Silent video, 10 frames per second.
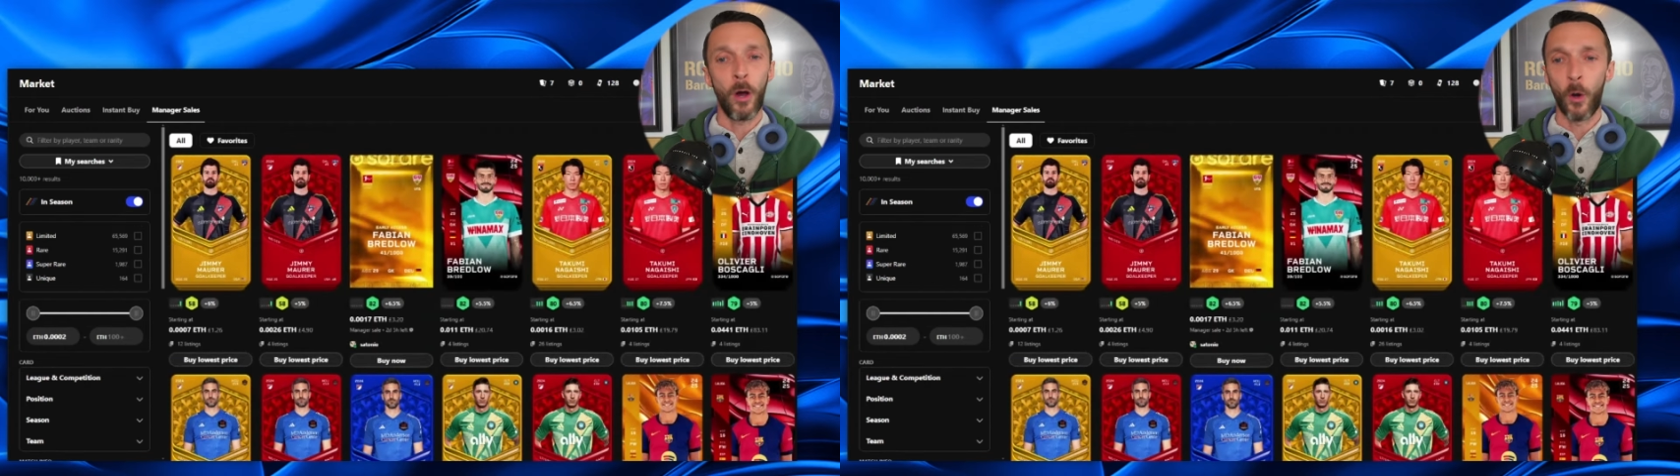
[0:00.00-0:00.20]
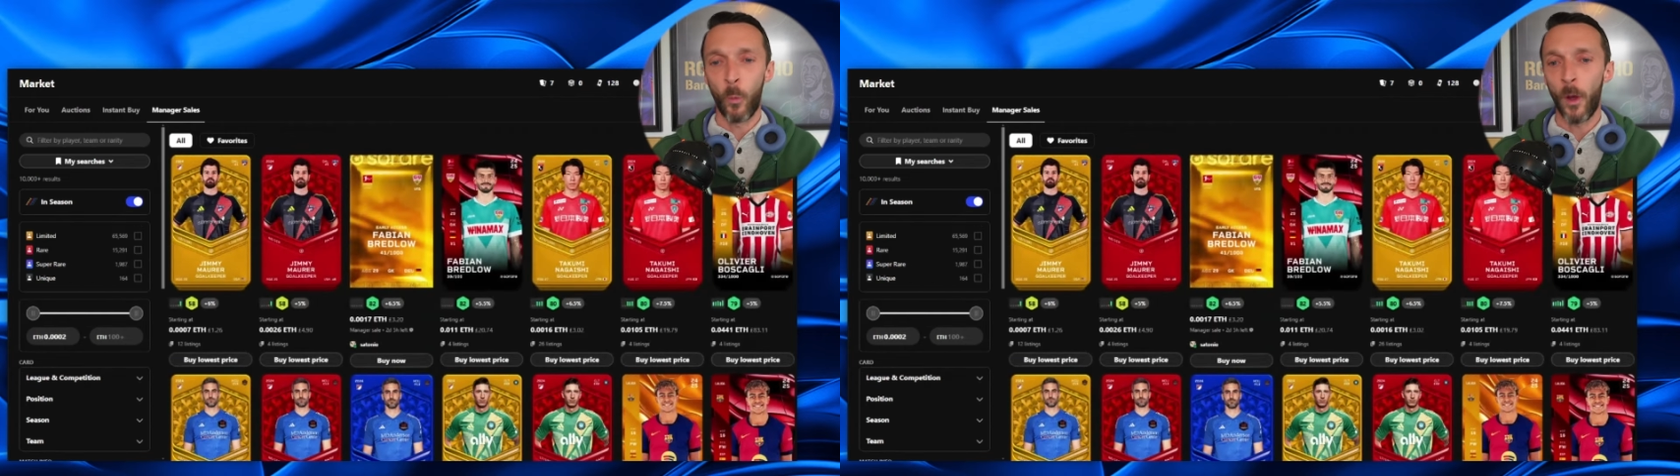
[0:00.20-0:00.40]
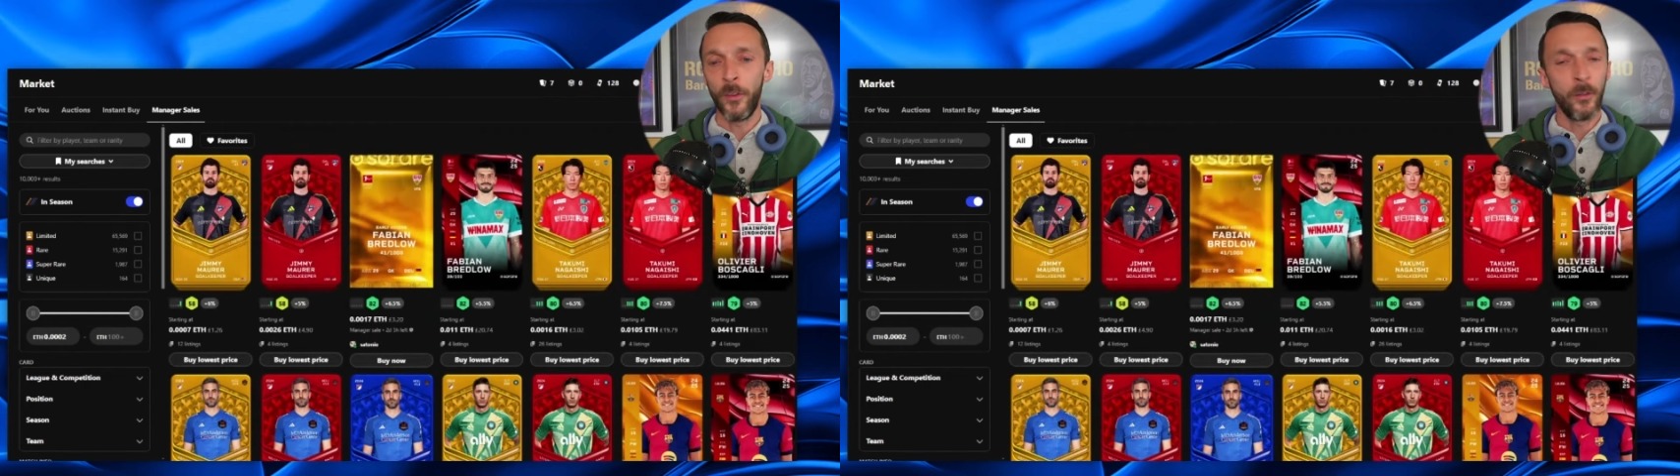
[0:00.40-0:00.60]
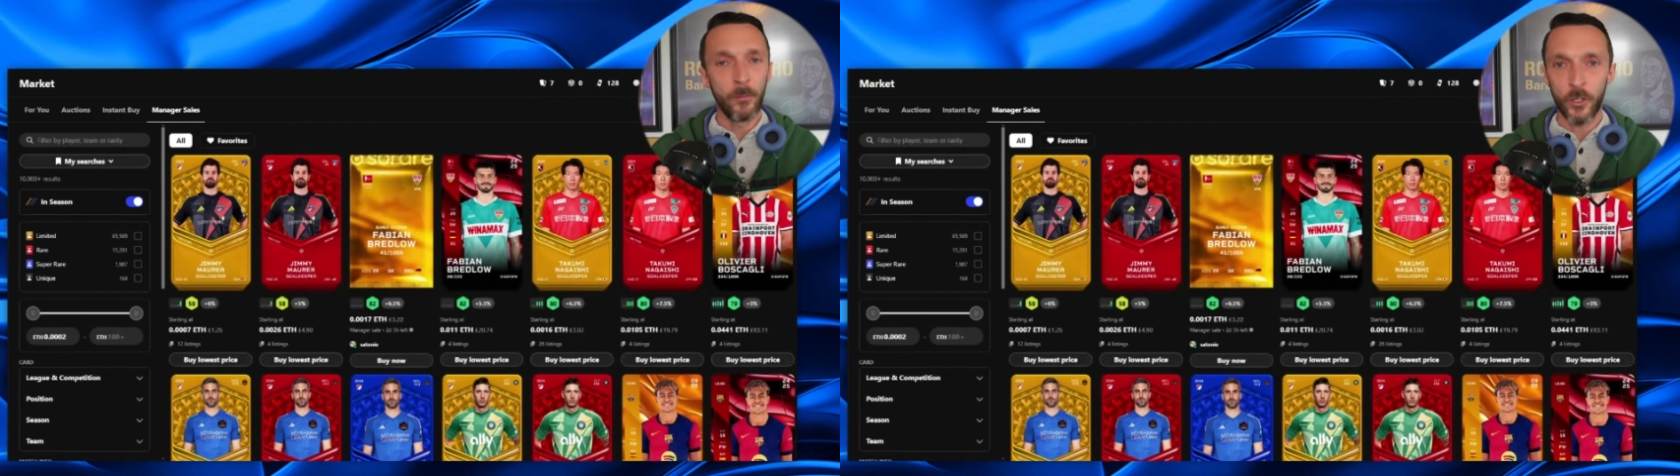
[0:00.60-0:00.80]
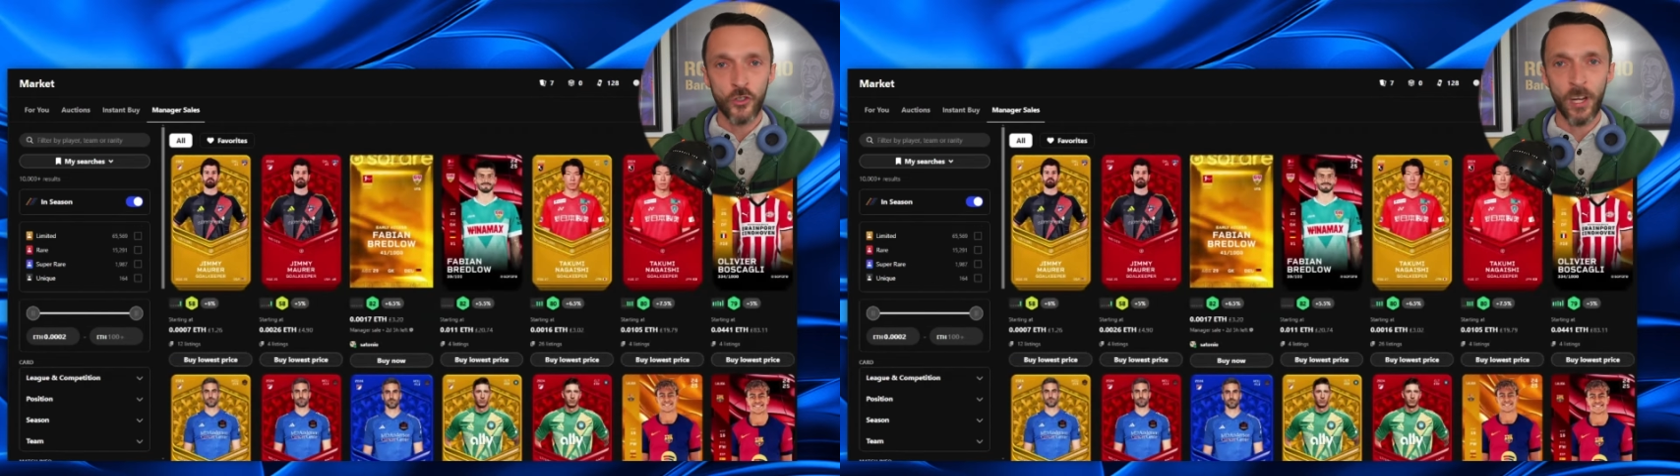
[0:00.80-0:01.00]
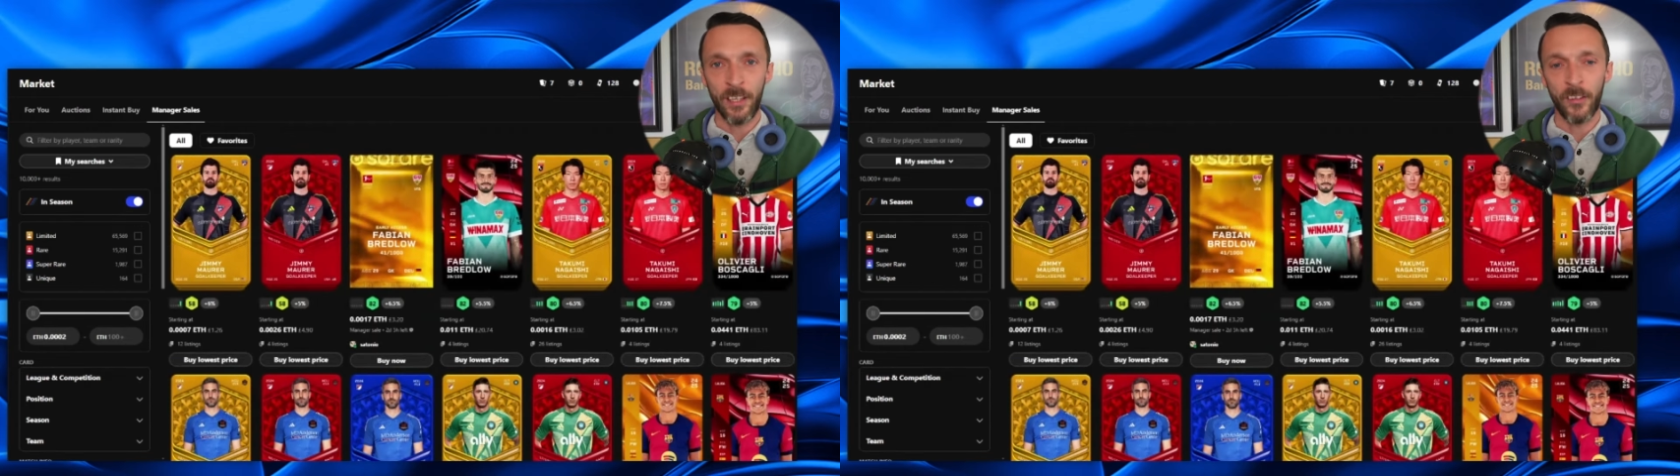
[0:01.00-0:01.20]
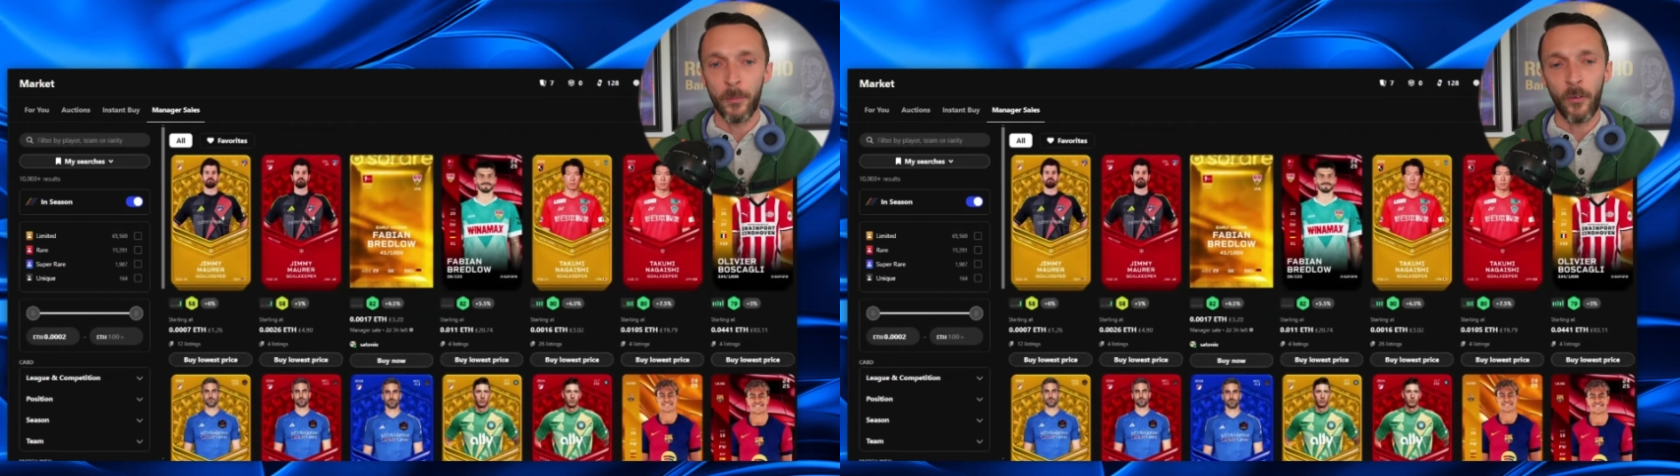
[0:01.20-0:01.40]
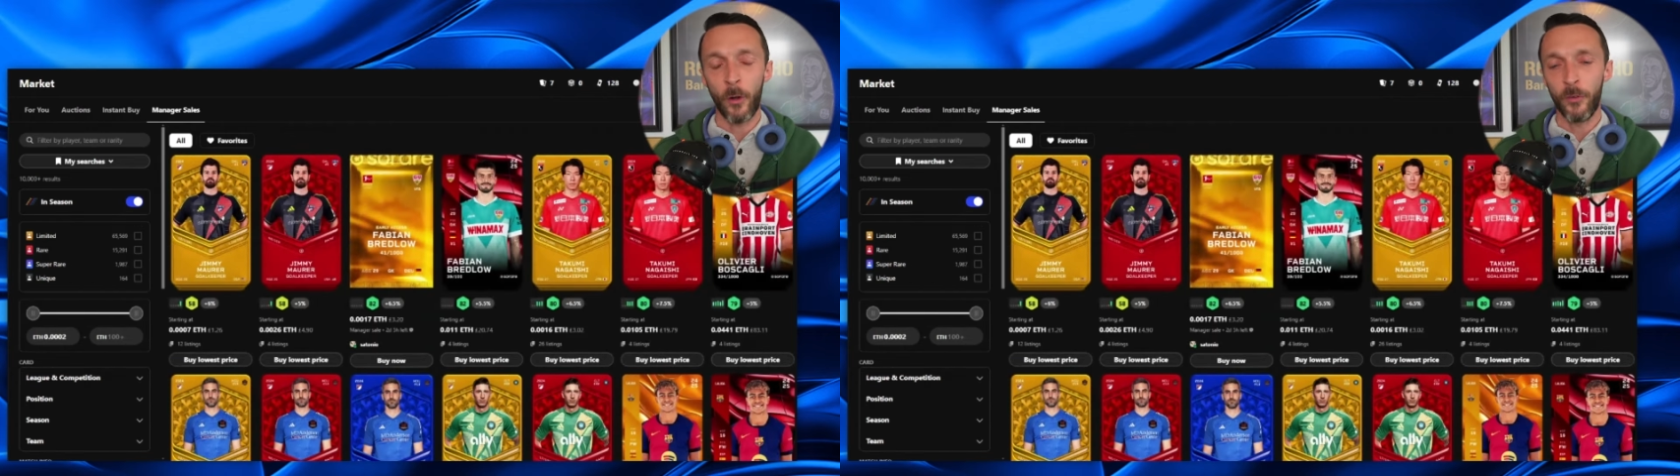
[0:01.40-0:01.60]
or won them or traded
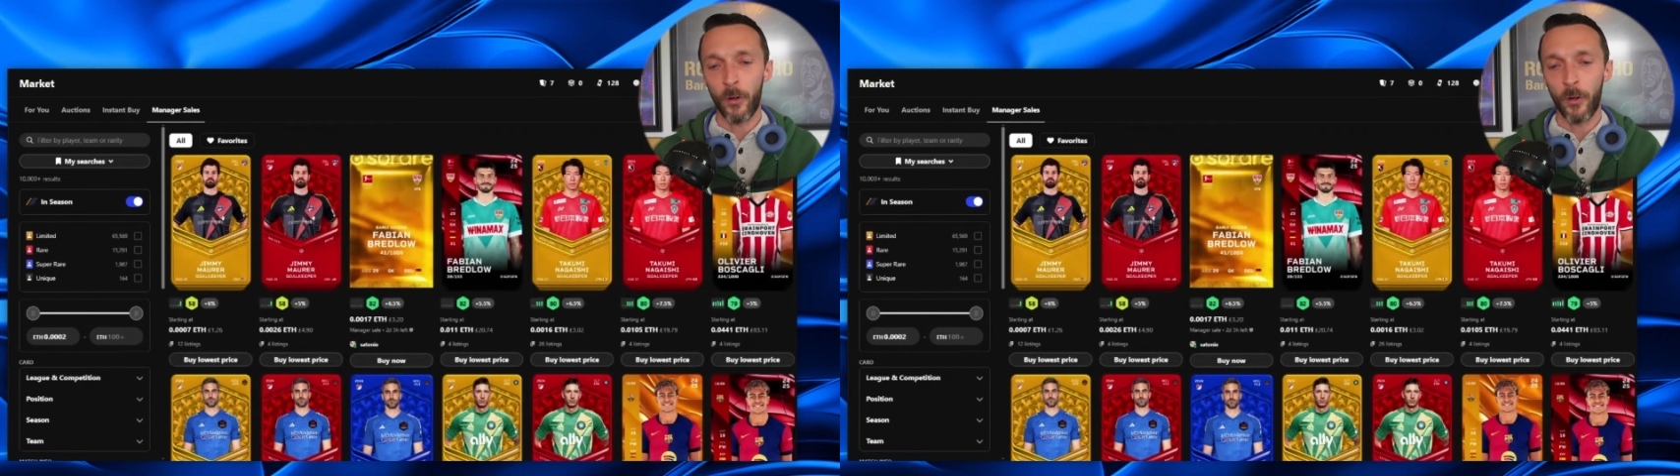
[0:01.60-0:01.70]
them around,